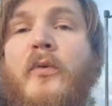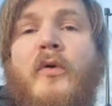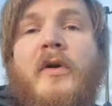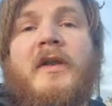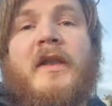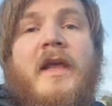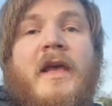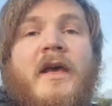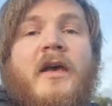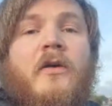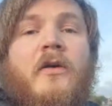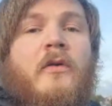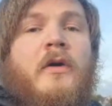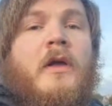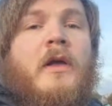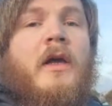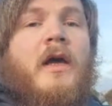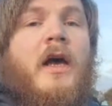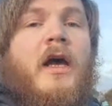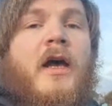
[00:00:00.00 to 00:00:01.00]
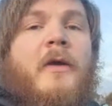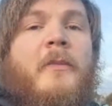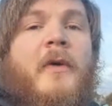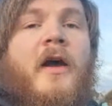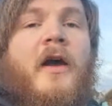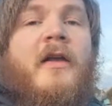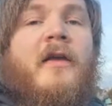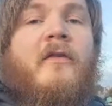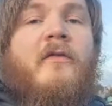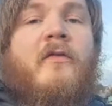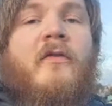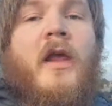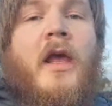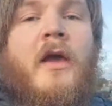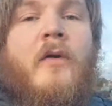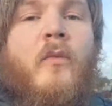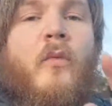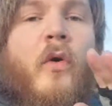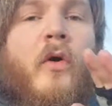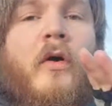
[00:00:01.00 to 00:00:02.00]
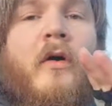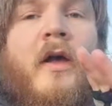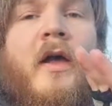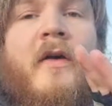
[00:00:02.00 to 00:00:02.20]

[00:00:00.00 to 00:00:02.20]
point now. Um, I, uh, what